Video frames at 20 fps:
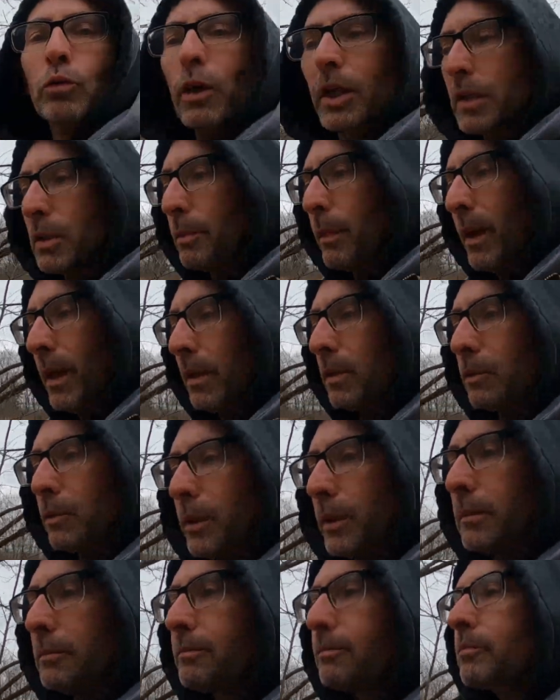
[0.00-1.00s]
Crust
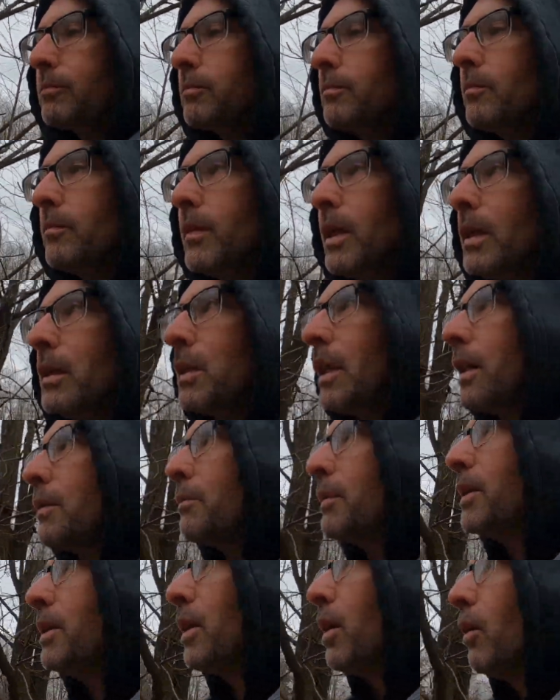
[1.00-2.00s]
Bakery, let
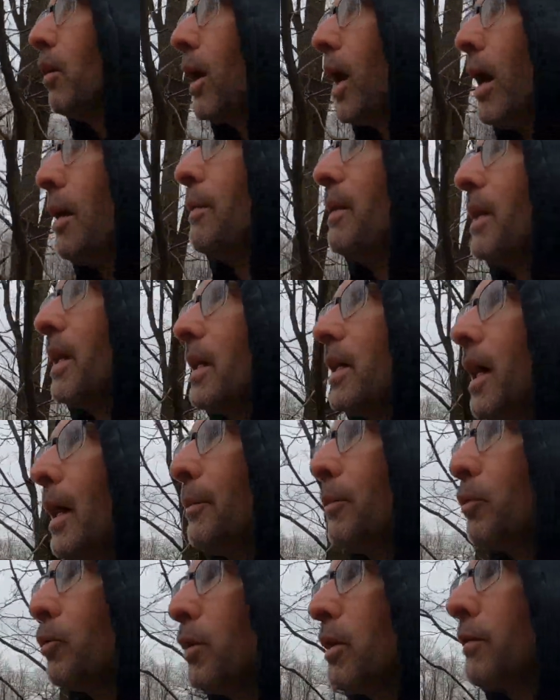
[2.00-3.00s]
me know. I'm in a
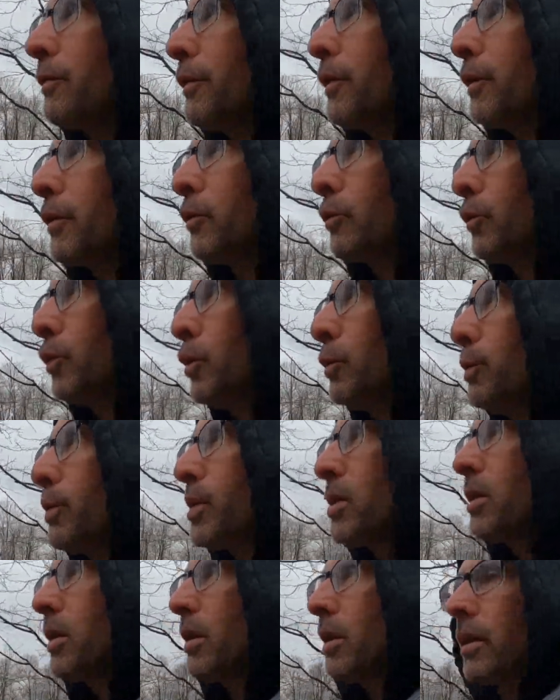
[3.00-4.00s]
couple different
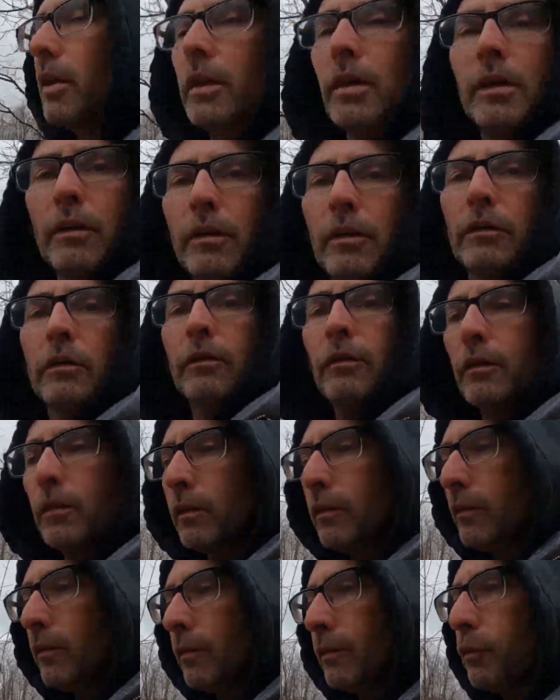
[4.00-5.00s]
groups
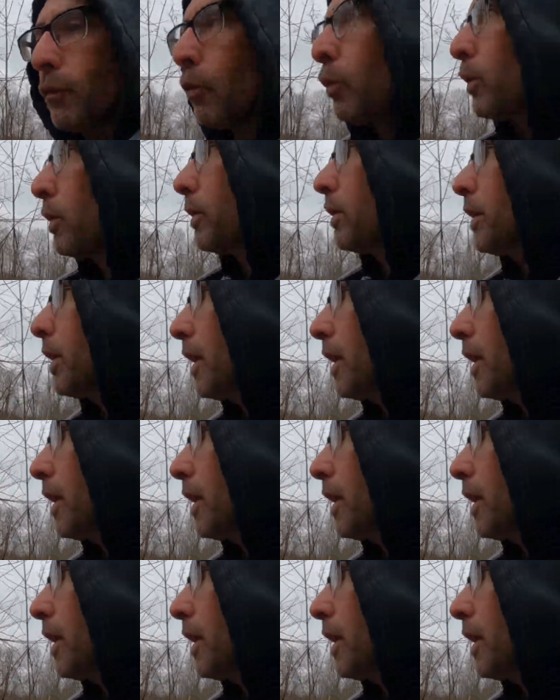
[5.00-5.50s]
for